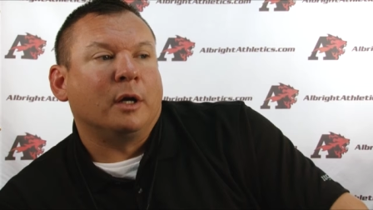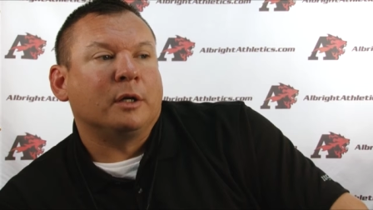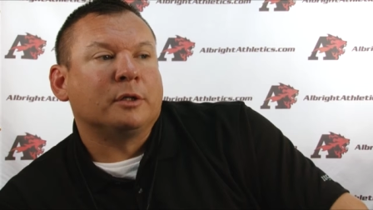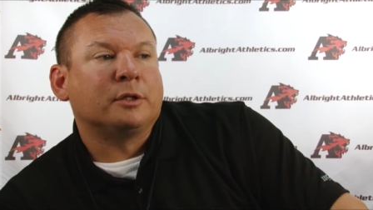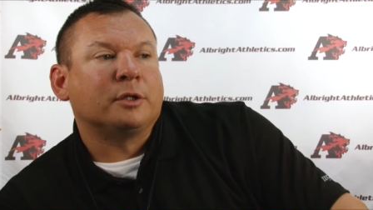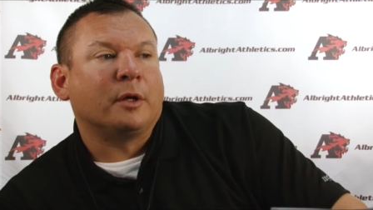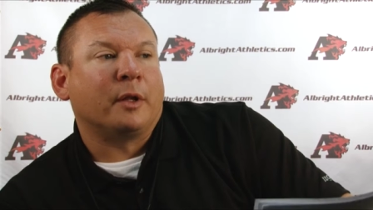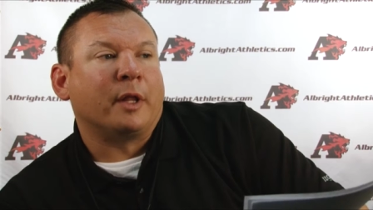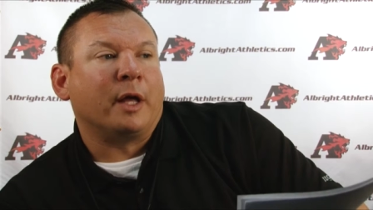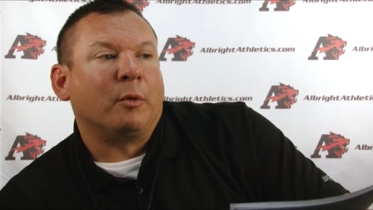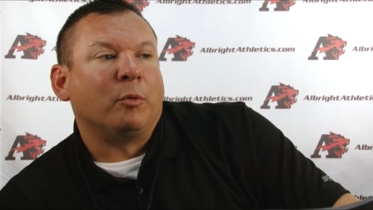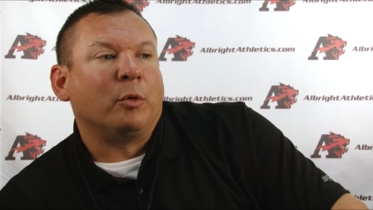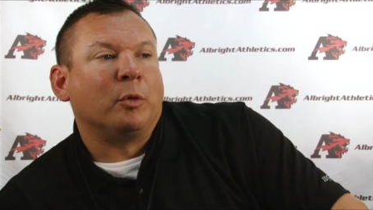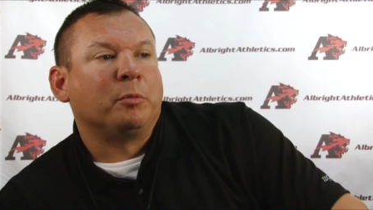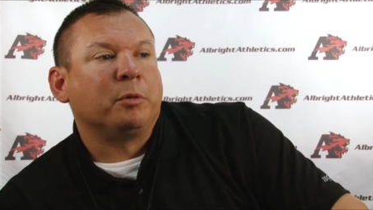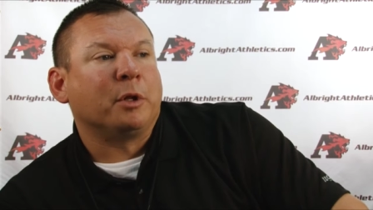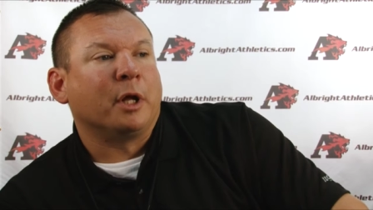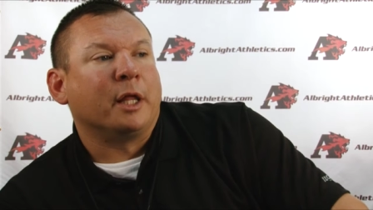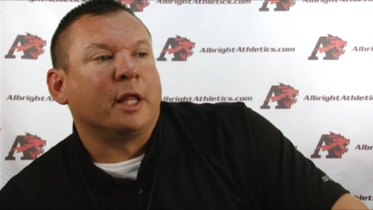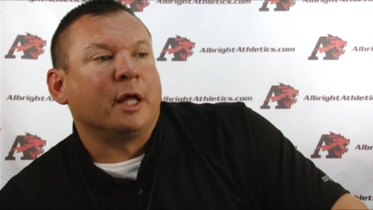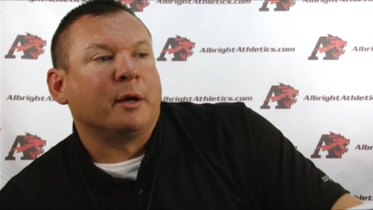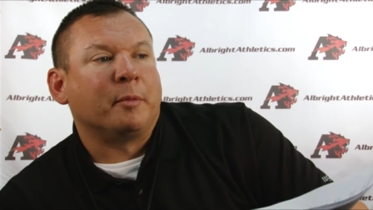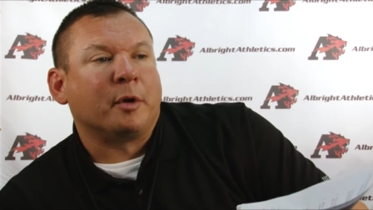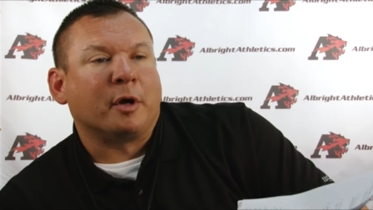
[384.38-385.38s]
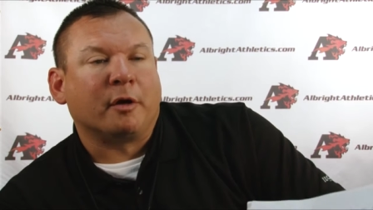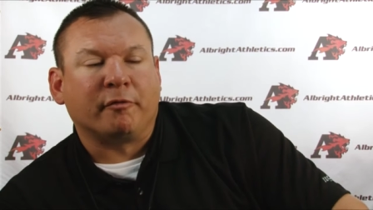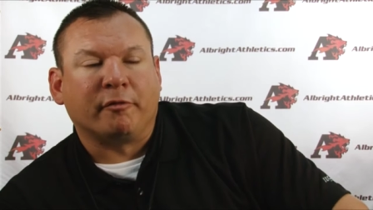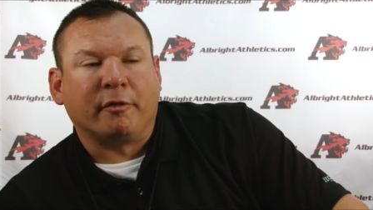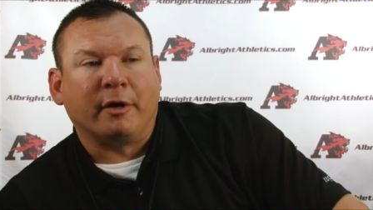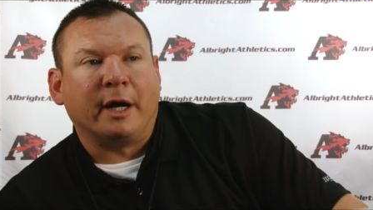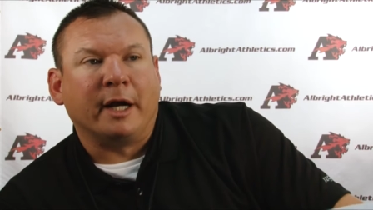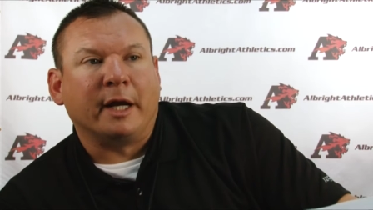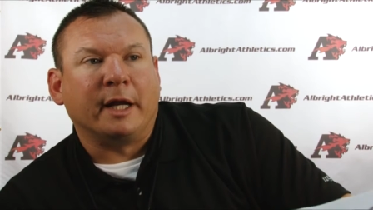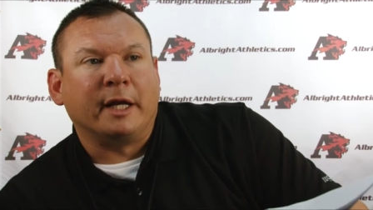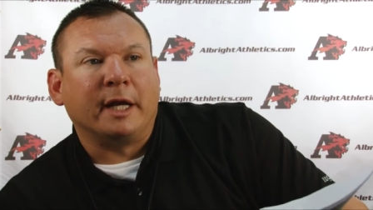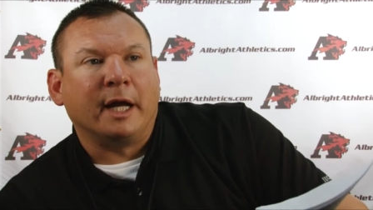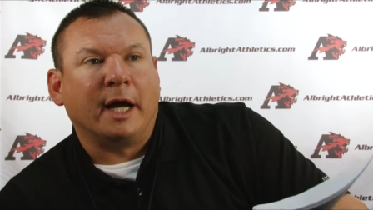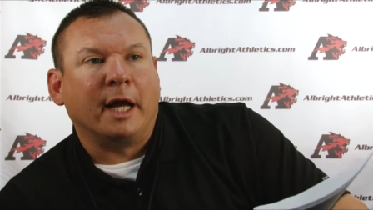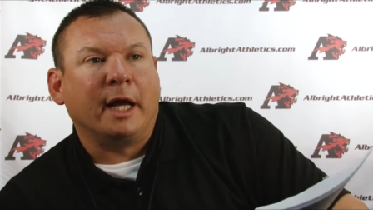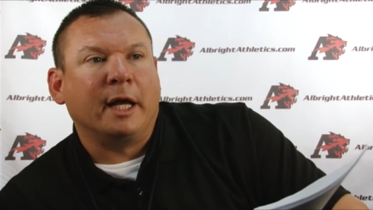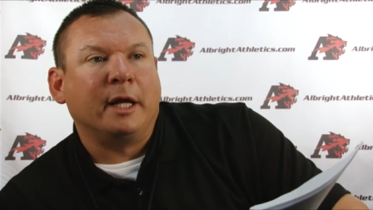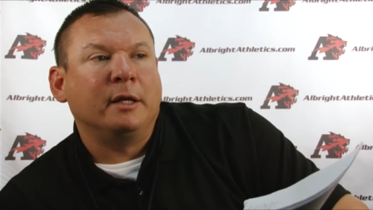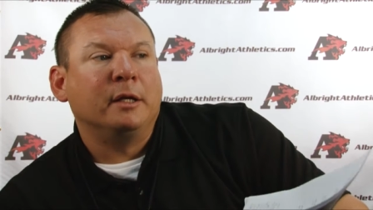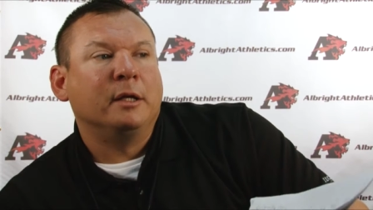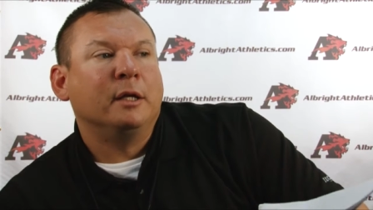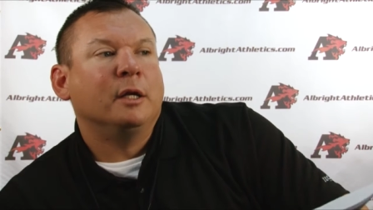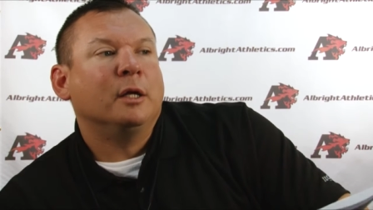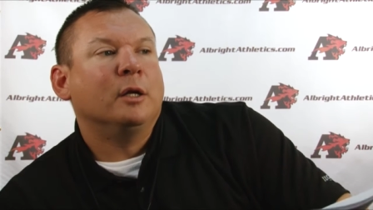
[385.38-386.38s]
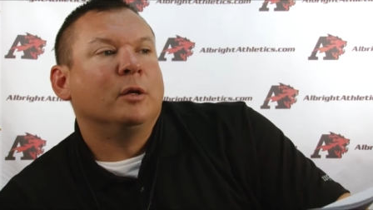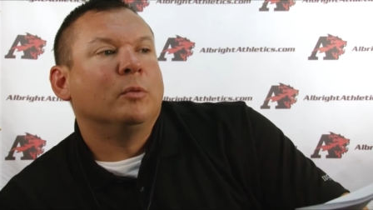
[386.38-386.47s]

so that we'll play them on a Friday night.